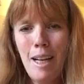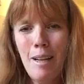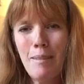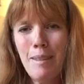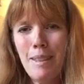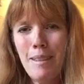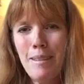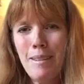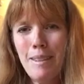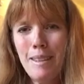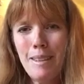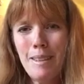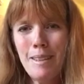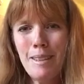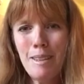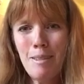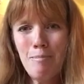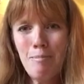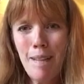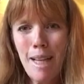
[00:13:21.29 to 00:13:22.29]
I mean, this
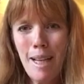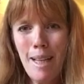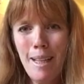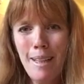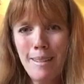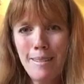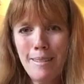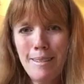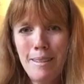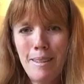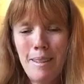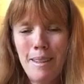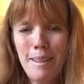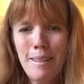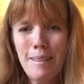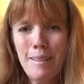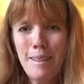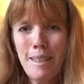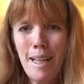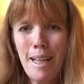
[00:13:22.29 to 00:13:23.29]
is a man
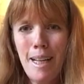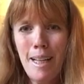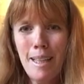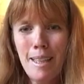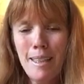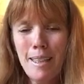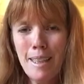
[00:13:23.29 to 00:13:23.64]
that